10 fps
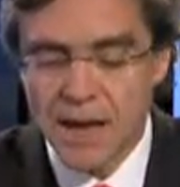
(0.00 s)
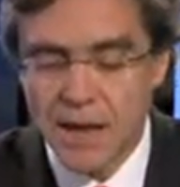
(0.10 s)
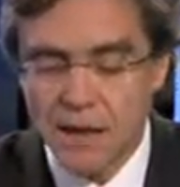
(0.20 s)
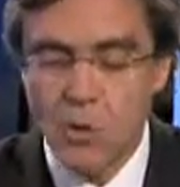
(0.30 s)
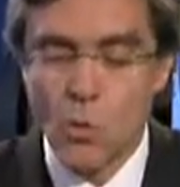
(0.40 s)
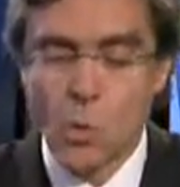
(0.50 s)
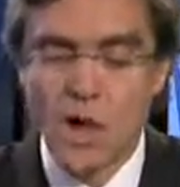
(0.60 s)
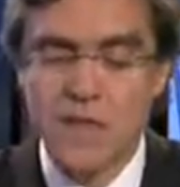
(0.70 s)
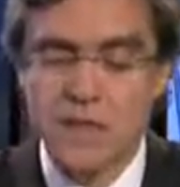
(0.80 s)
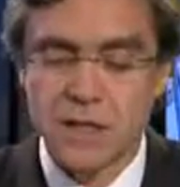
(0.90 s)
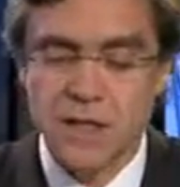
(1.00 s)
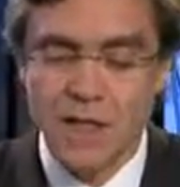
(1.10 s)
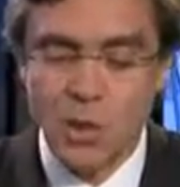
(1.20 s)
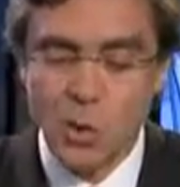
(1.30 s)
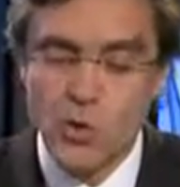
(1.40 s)
and was
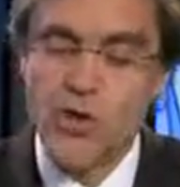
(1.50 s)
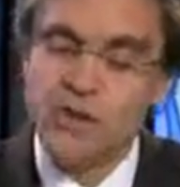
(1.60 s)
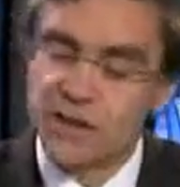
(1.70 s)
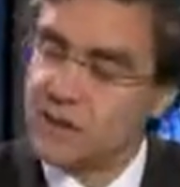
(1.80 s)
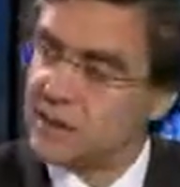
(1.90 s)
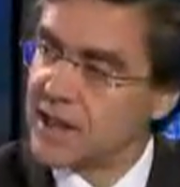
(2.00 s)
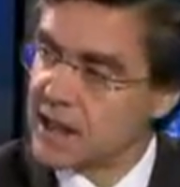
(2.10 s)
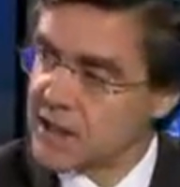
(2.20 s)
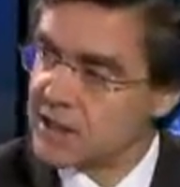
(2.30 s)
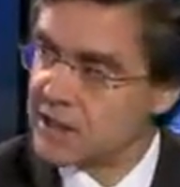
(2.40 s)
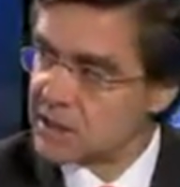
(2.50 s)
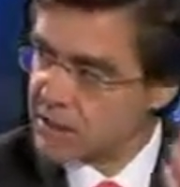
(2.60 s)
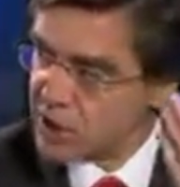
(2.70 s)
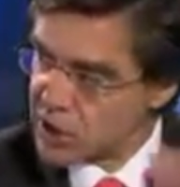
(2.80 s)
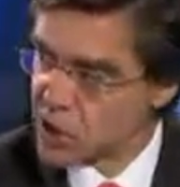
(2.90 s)
orientated against
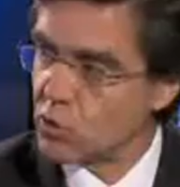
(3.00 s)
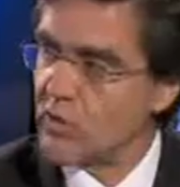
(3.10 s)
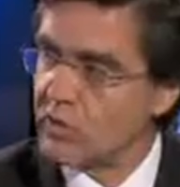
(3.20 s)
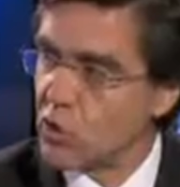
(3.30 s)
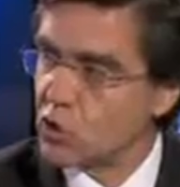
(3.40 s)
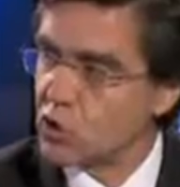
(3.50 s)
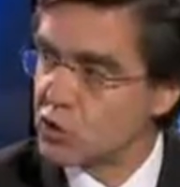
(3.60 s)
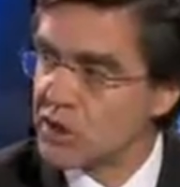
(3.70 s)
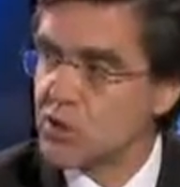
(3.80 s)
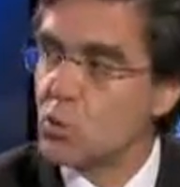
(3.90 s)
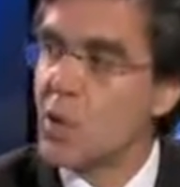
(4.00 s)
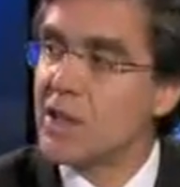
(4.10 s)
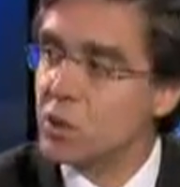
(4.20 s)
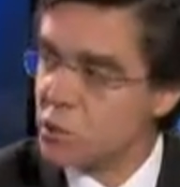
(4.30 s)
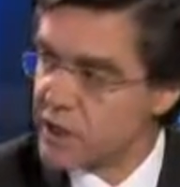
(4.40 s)
the direction of the flow. So this is
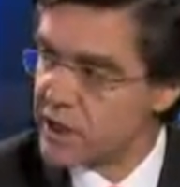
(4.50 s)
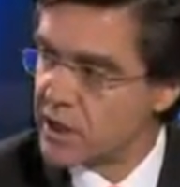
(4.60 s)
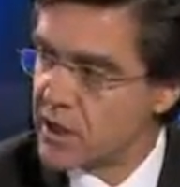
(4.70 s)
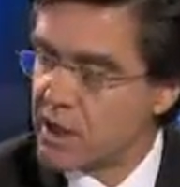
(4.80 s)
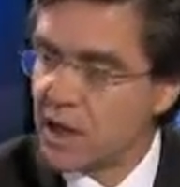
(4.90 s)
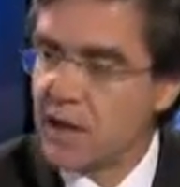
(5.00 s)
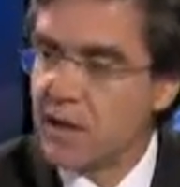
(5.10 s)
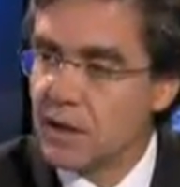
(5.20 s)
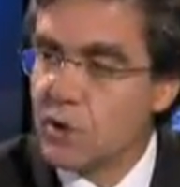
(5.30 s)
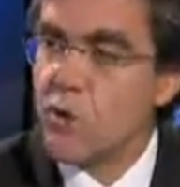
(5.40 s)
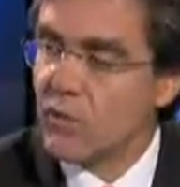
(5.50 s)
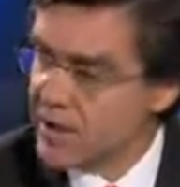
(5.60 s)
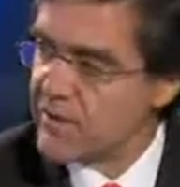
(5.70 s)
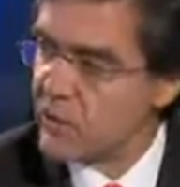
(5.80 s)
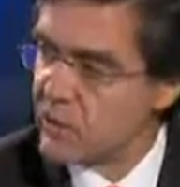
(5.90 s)
quite unique and
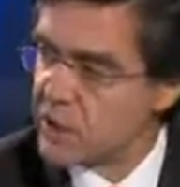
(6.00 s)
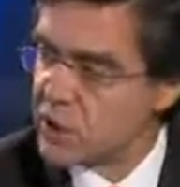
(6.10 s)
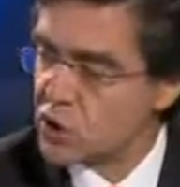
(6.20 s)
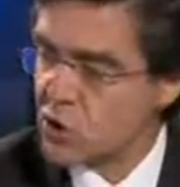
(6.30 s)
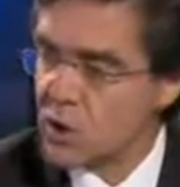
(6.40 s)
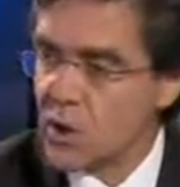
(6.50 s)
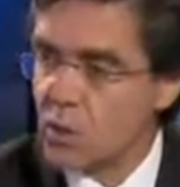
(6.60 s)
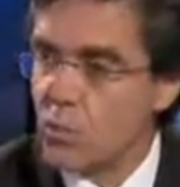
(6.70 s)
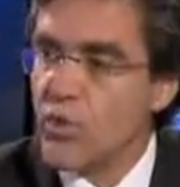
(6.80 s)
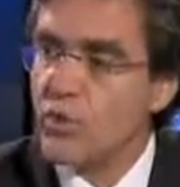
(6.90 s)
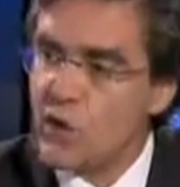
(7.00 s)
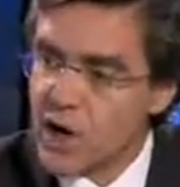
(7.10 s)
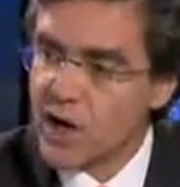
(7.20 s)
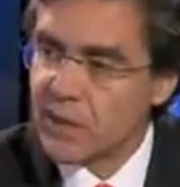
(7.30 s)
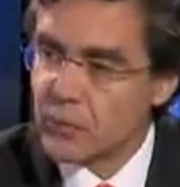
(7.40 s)
novel information with
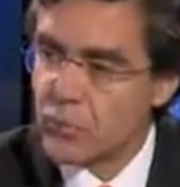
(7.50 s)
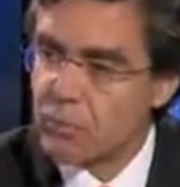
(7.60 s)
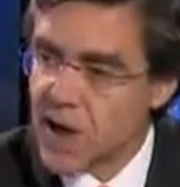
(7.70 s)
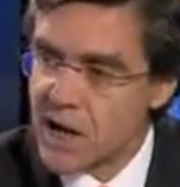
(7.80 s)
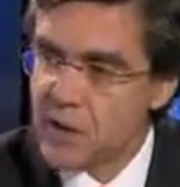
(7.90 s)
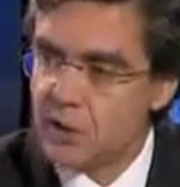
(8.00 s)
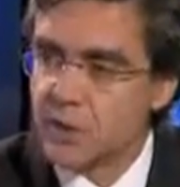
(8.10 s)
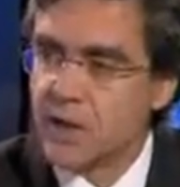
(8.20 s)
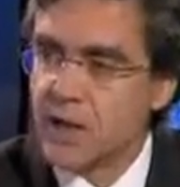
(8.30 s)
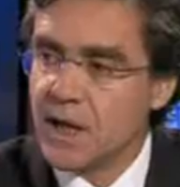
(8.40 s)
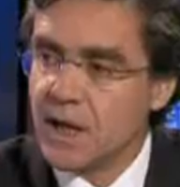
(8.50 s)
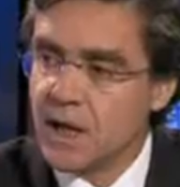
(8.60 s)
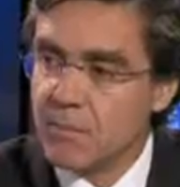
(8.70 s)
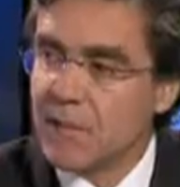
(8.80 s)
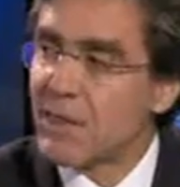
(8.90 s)
regard to prior
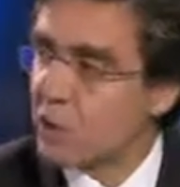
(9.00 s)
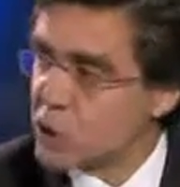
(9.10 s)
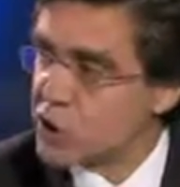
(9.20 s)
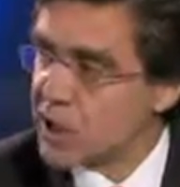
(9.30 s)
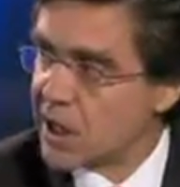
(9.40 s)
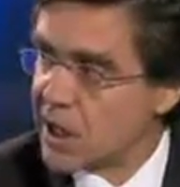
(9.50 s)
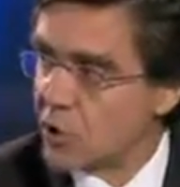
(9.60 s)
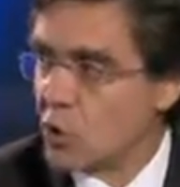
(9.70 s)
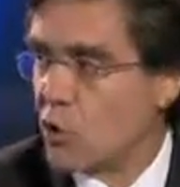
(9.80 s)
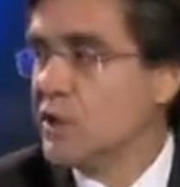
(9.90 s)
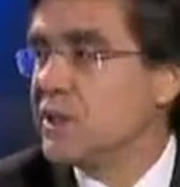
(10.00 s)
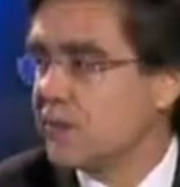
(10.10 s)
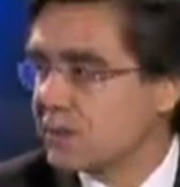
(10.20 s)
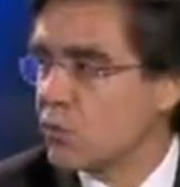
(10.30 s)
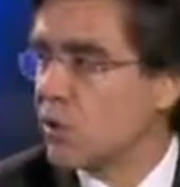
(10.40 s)
pathological or
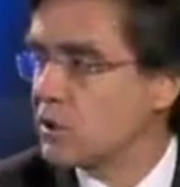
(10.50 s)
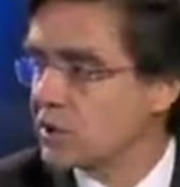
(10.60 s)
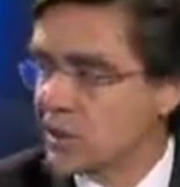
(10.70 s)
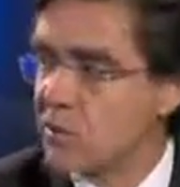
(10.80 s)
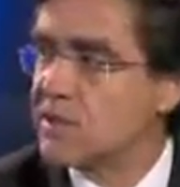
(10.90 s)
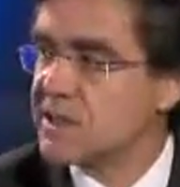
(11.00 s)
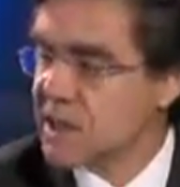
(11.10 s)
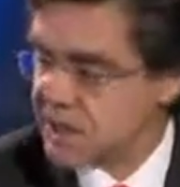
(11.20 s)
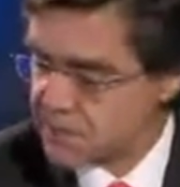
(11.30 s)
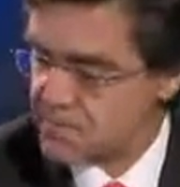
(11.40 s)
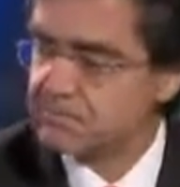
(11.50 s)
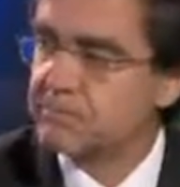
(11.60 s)
intravascular ultrasound studies.